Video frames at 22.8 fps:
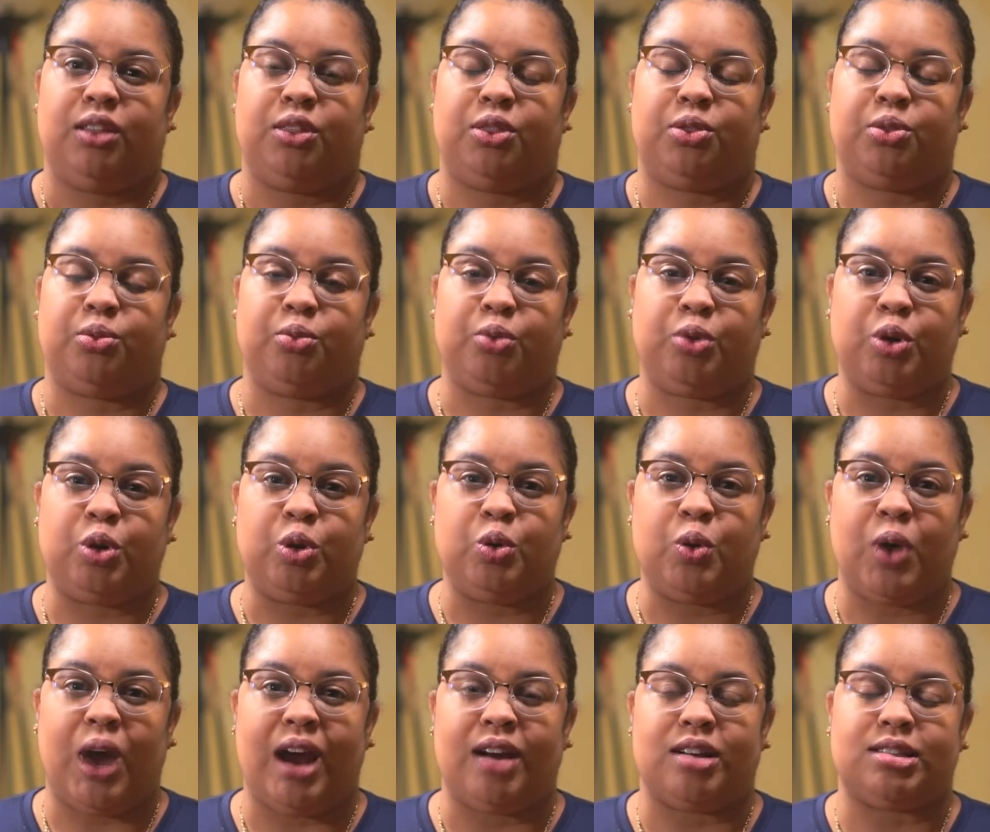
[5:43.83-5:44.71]

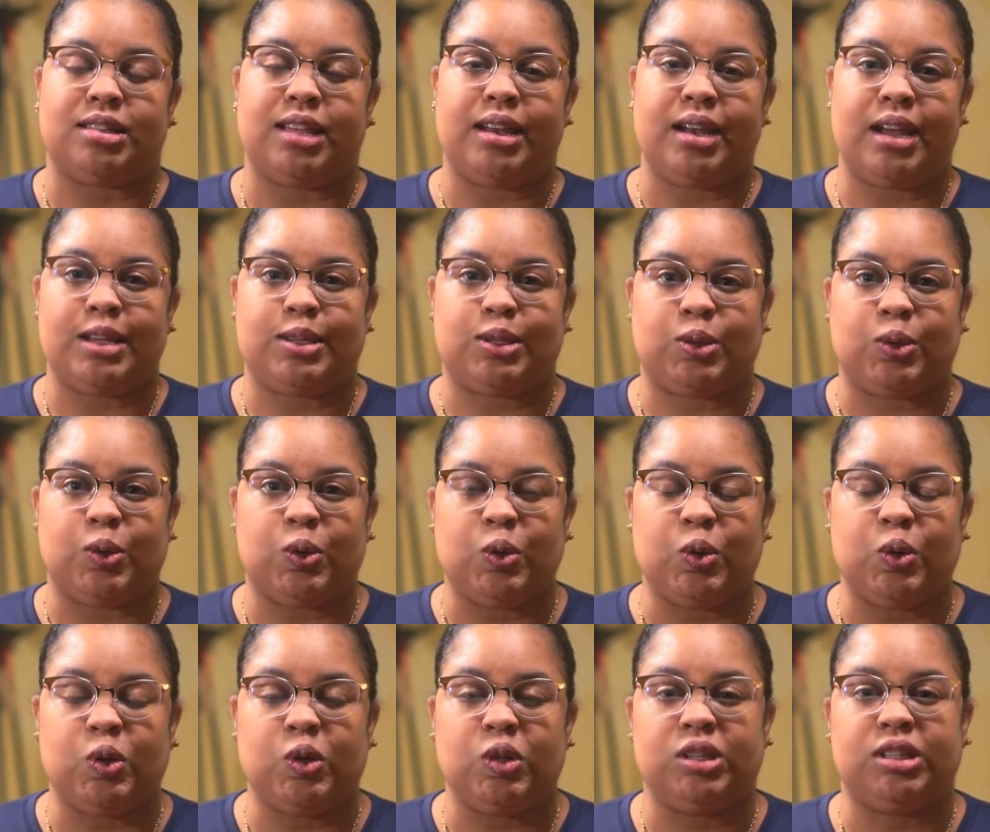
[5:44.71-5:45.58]
through our Sunday
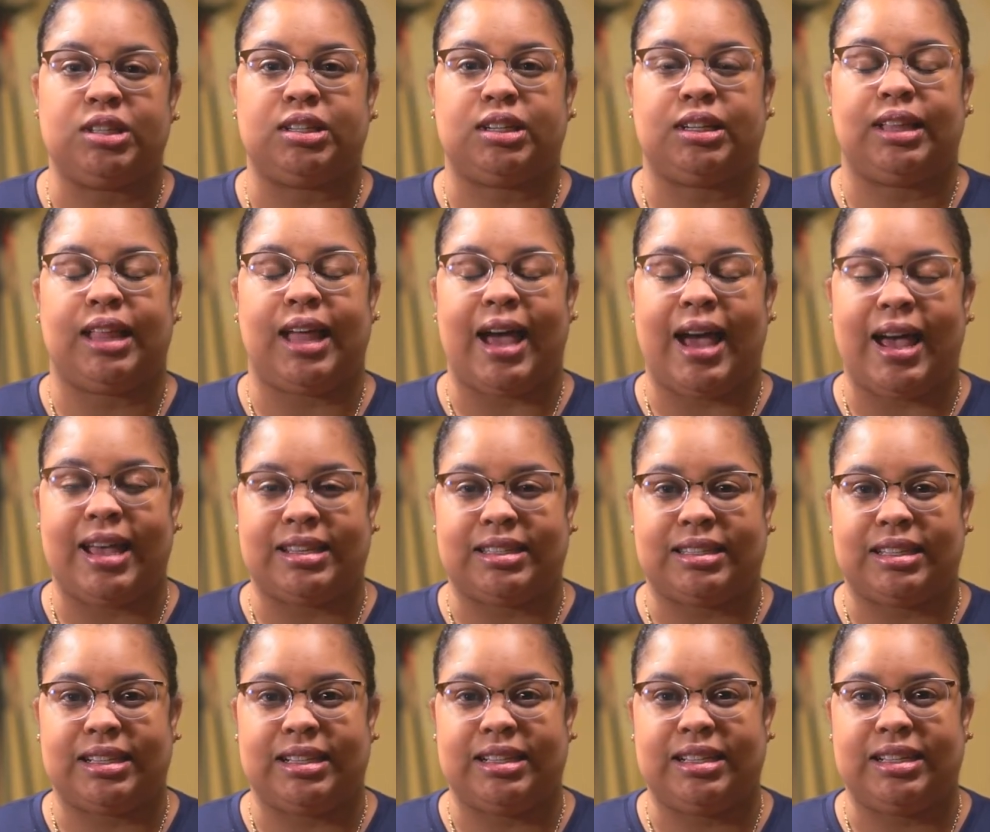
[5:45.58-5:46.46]
schools,
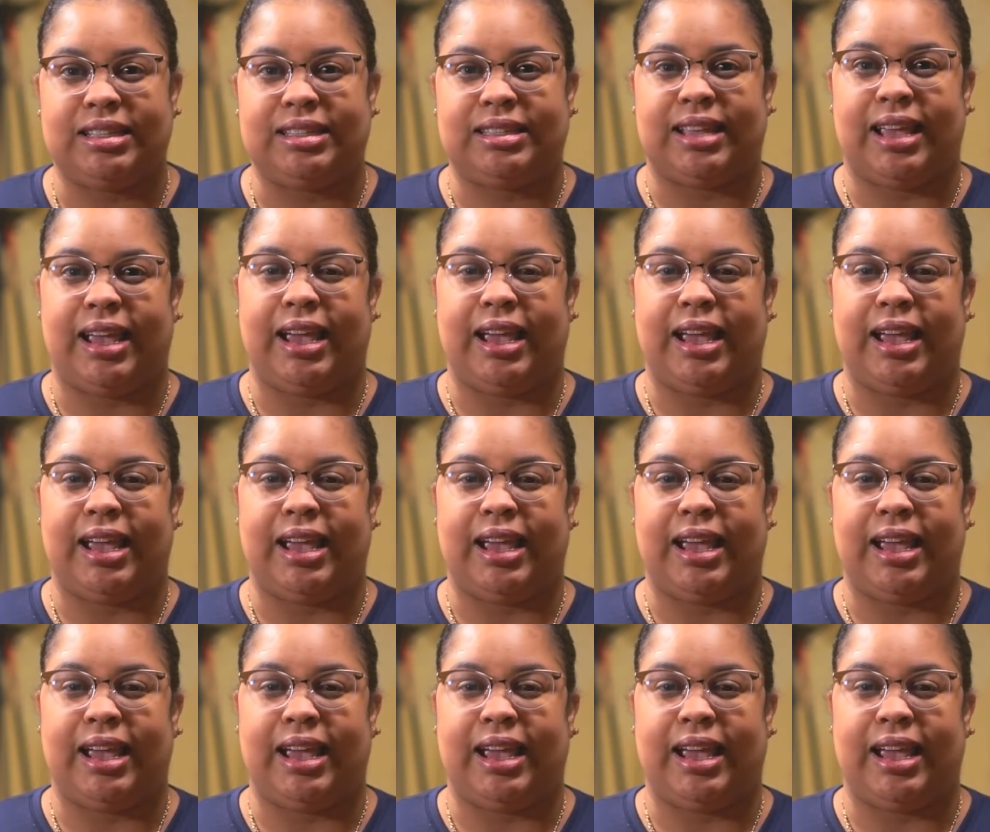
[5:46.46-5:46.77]
classes,